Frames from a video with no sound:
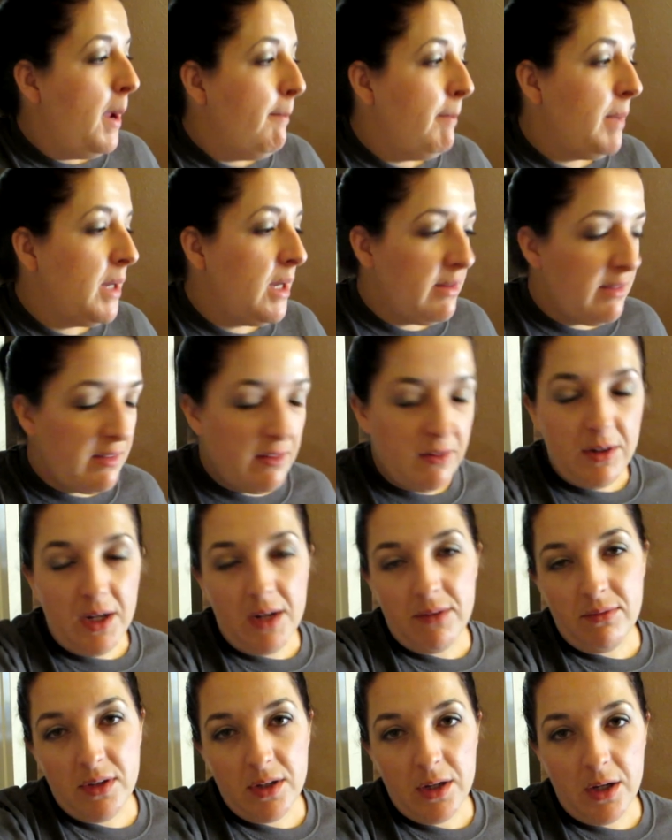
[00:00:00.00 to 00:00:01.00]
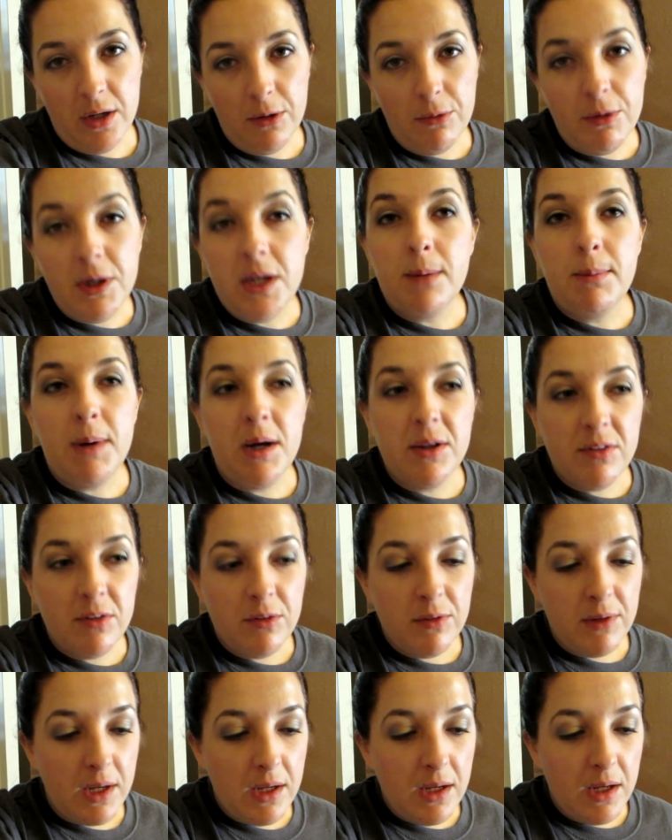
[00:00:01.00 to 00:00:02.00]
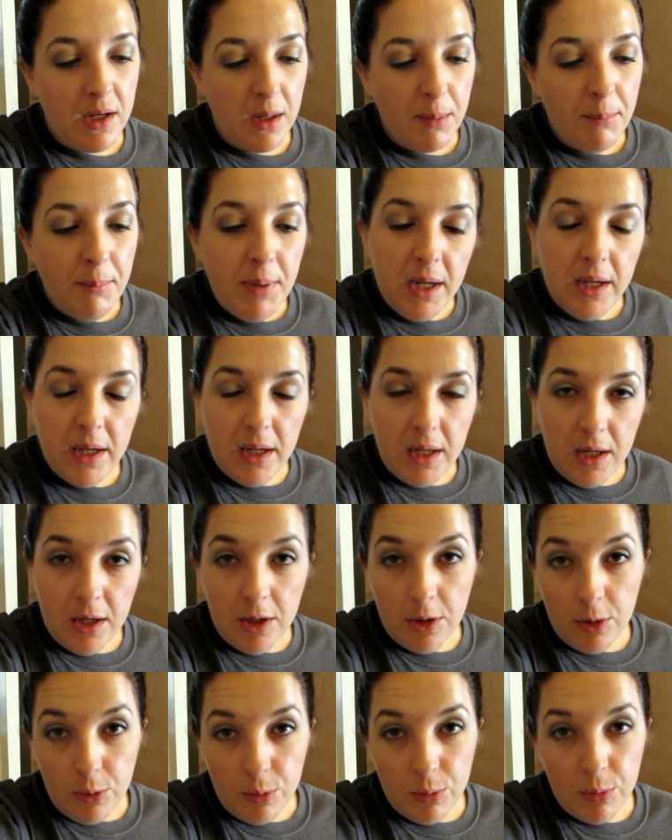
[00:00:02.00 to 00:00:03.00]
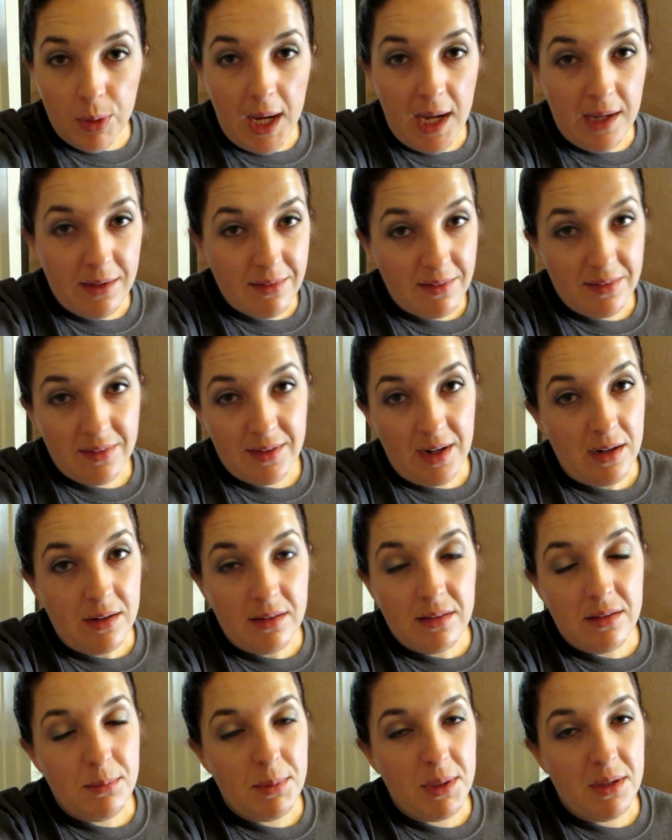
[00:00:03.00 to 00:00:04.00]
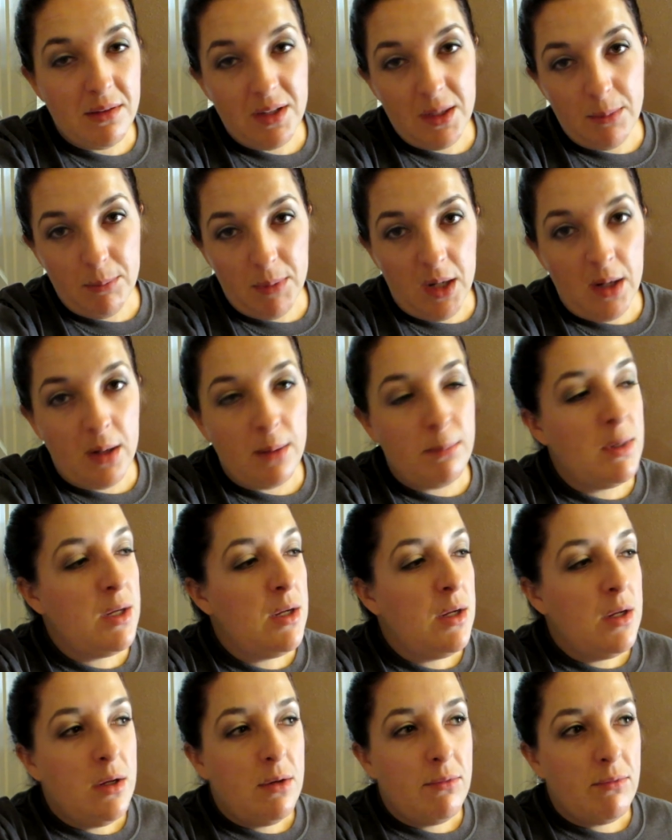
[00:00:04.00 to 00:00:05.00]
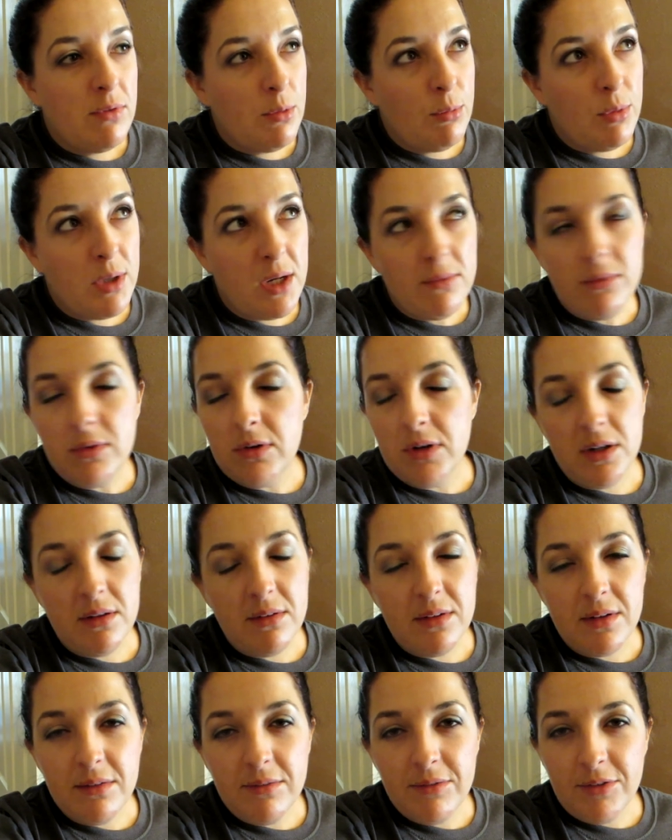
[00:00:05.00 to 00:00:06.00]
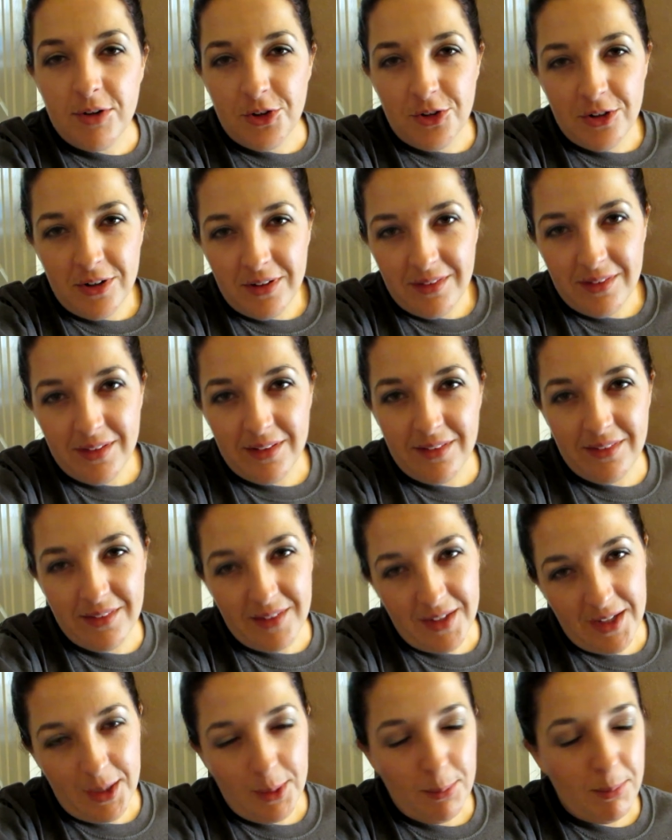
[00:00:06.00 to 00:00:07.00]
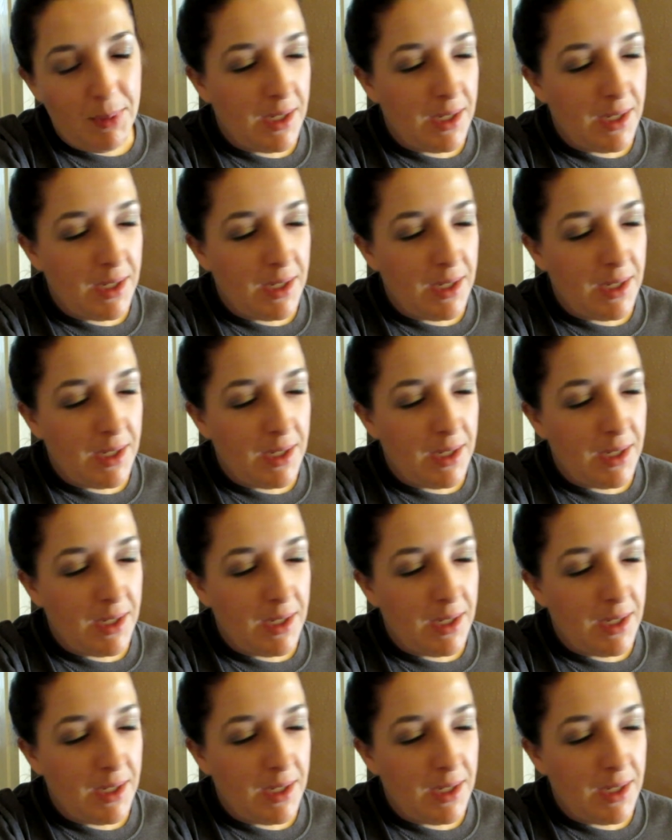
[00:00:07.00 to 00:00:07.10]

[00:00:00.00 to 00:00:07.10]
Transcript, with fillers: but I still have to go. And I'm also taking Penny, who has decided to be team mom for whatever reason, for Tristan's team.